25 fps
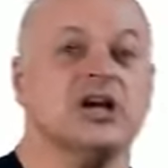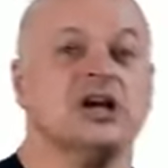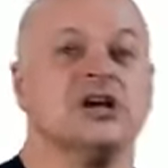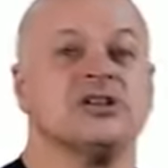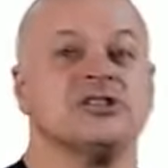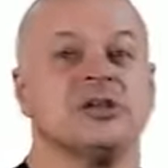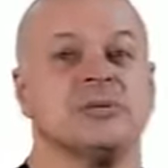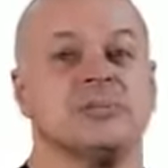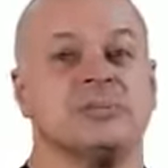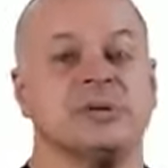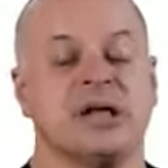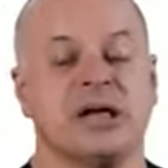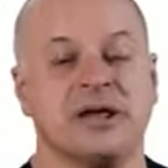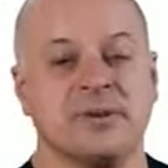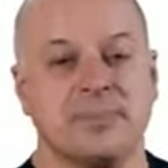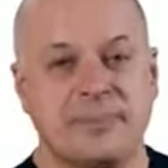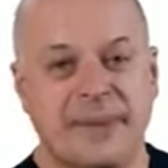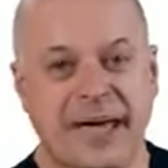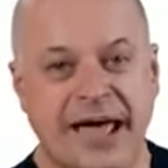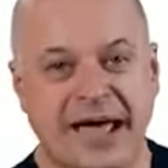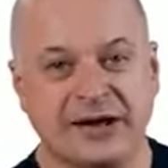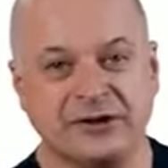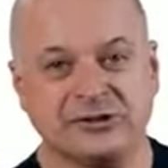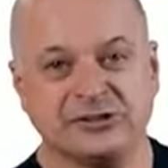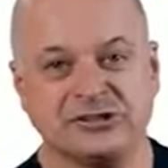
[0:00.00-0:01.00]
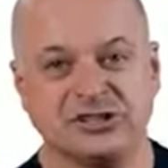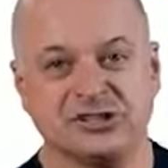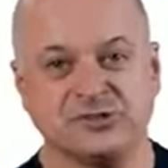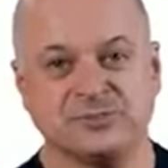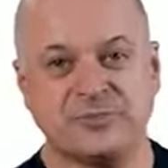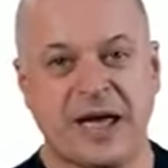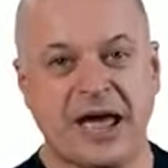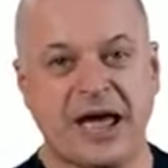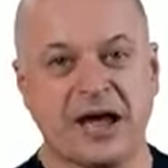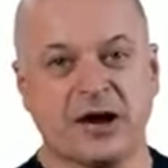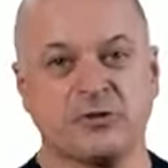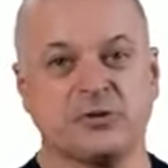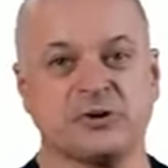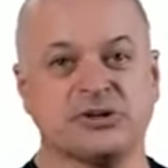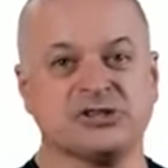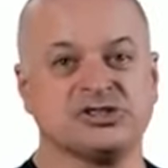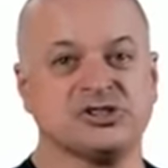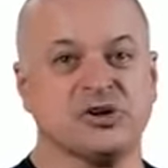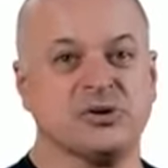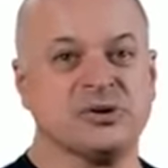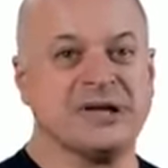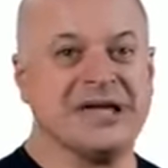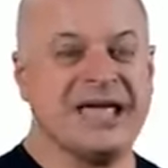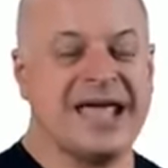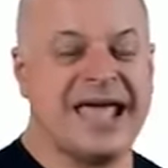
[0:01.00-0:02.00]
The blood bounces backwards, so
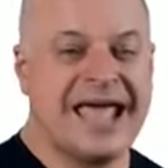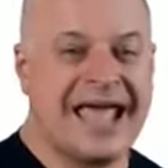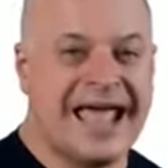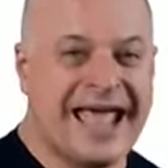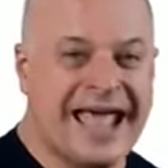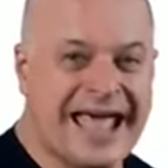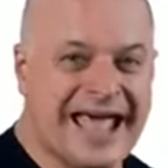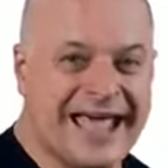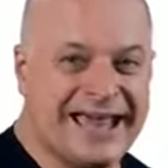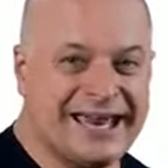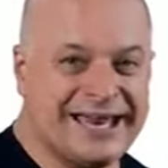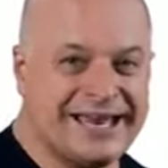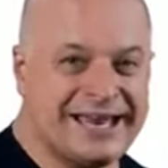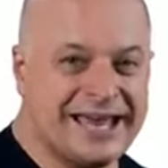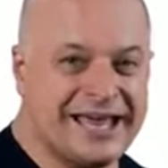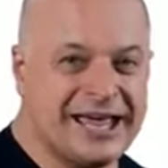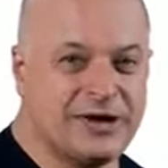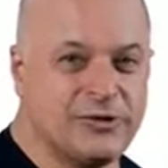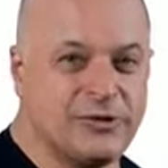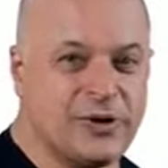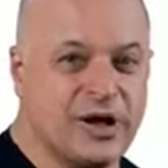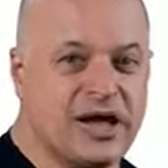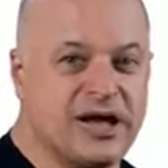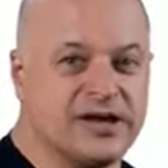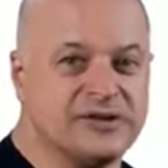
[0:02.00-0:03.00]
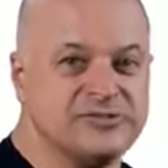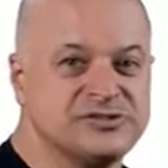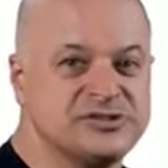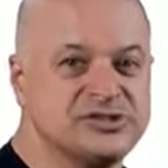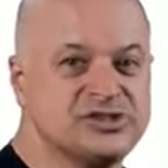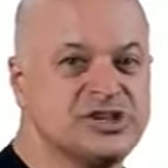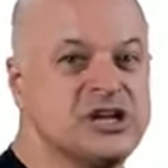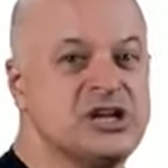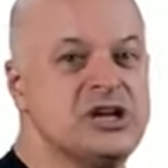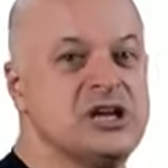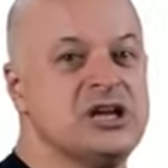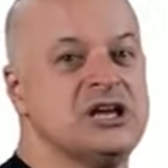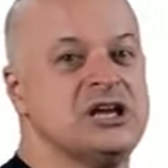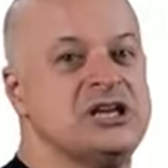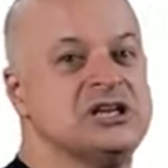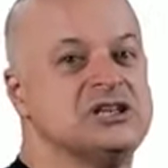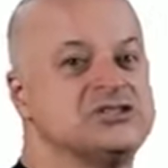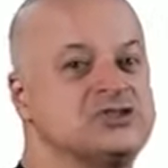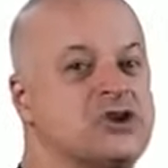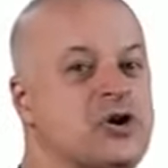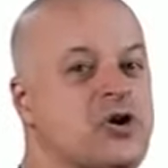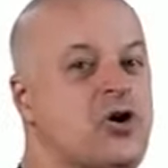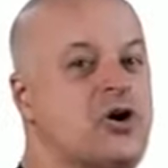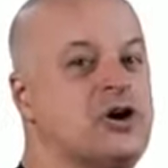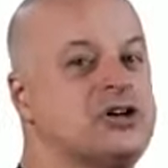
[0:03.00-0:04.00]
Canon A waves is
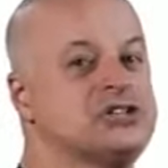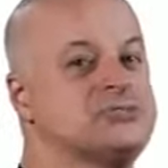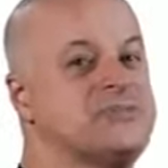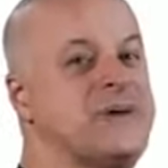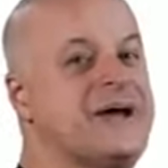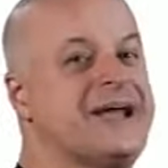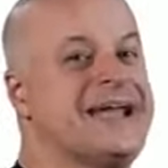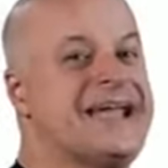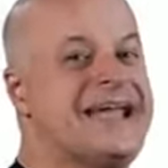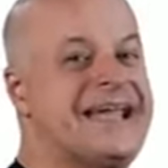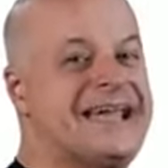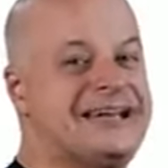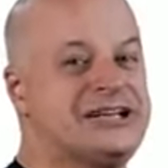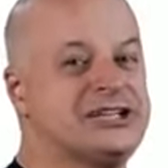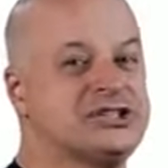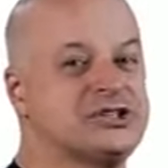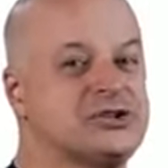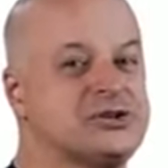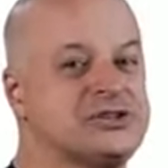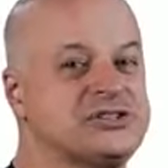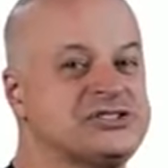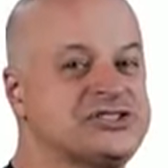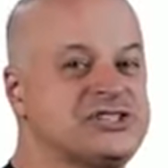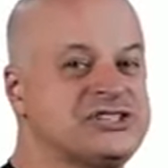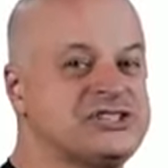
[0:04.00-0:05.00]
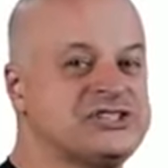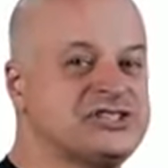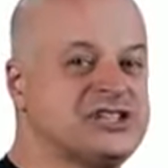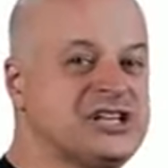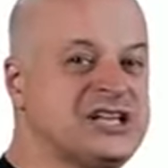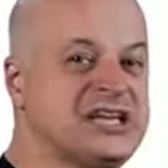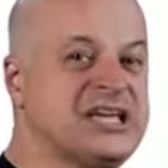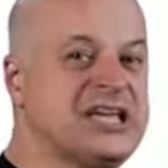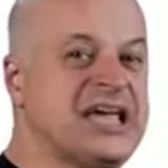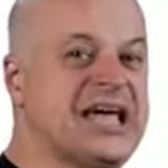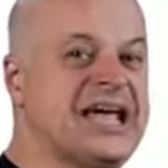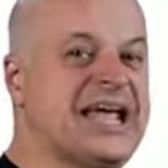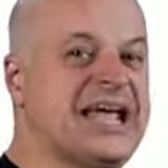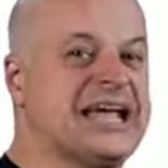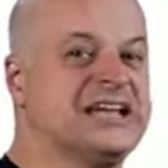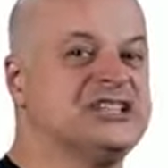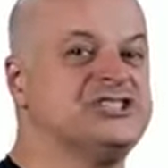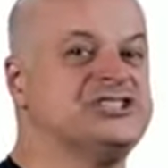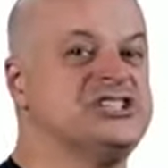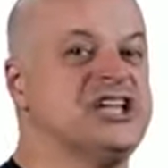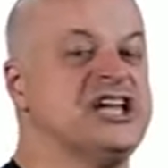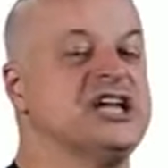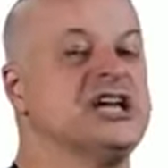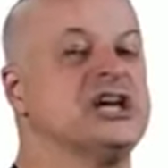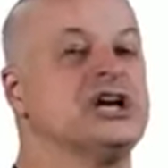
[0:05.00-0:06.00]
caused by atrial systole against
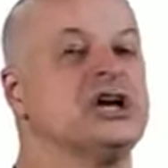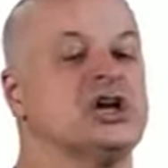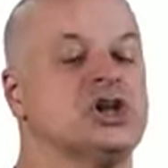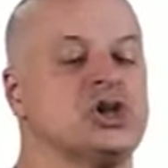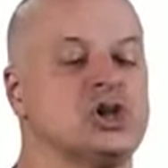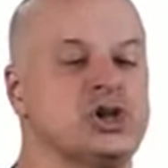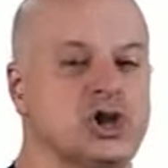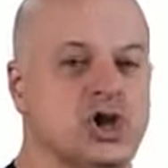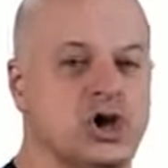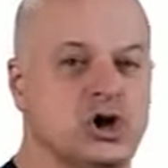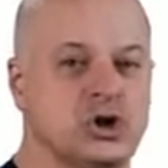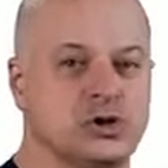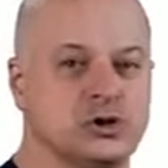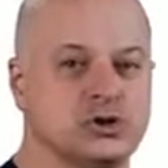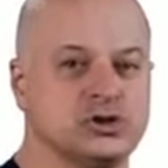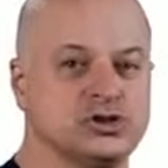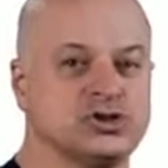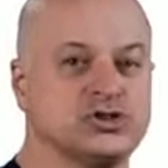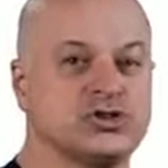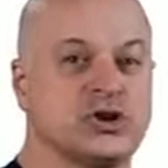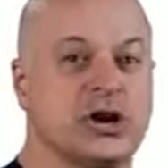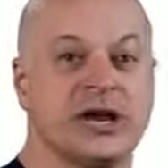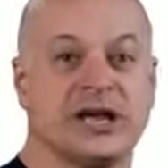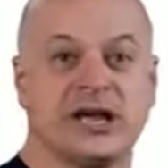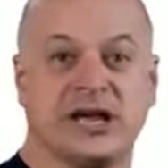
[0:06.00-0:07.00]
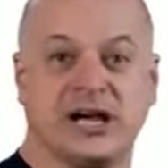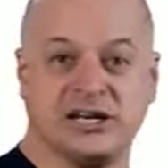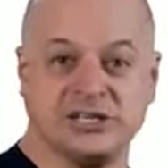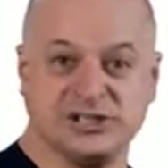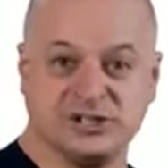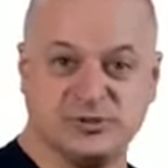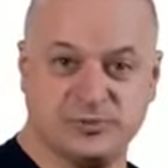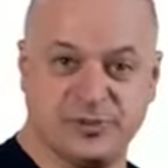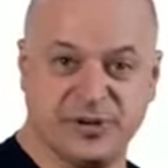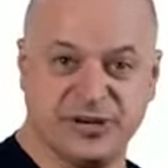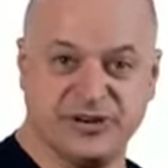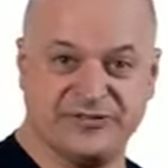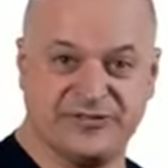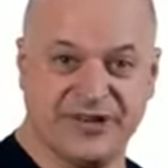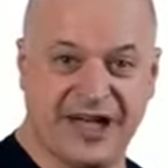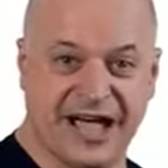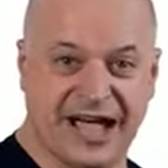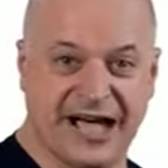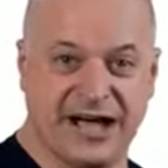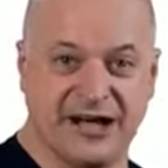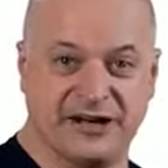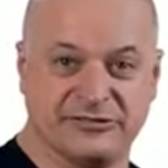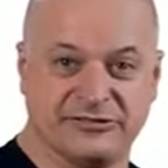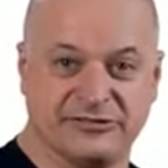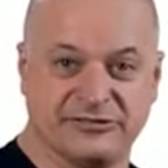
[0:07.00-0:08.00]
a closed tricuspid
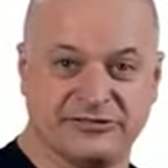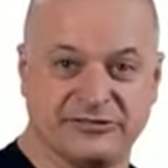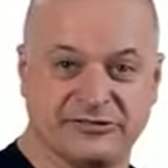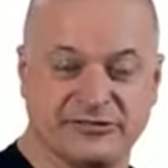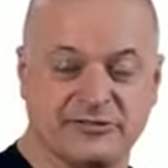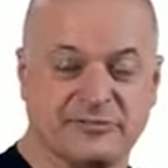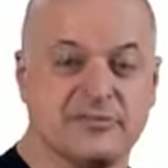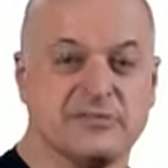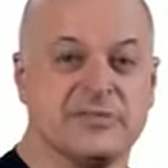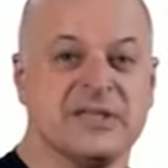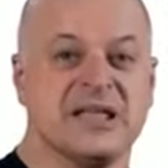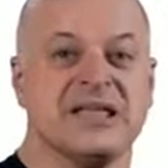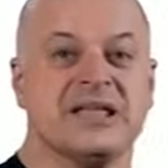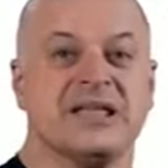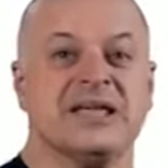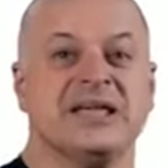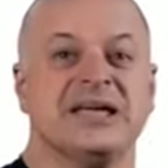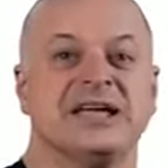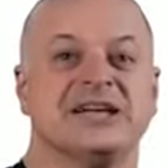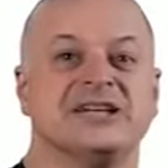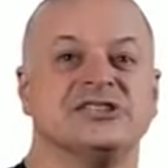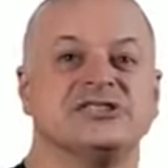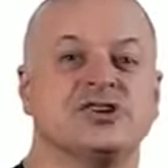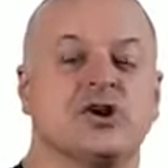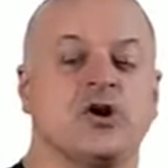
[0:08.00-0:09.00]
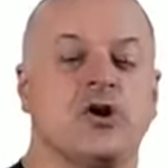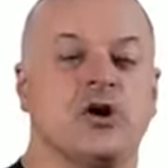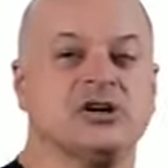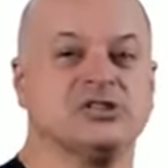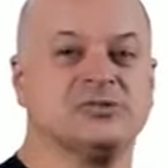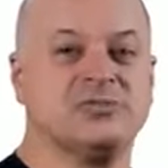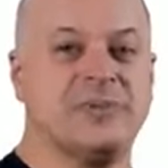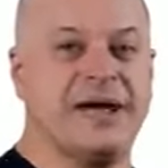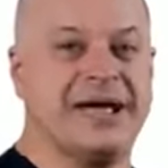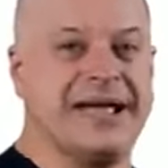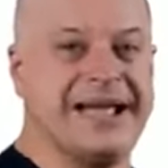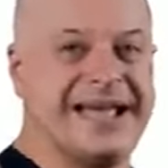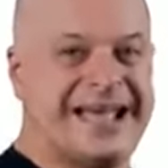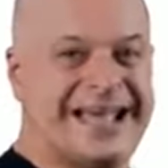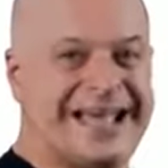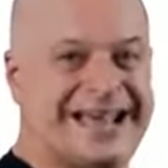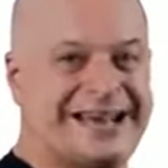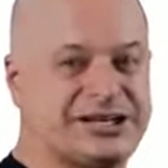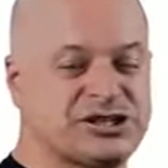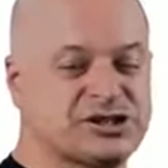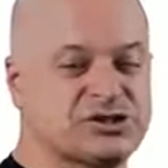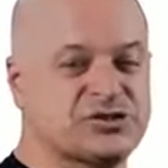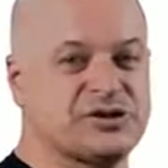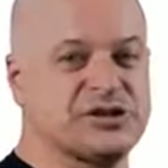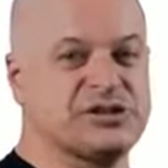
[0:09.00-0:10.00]
valve. It's caused by
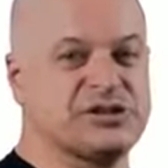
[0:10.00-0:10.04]
atrial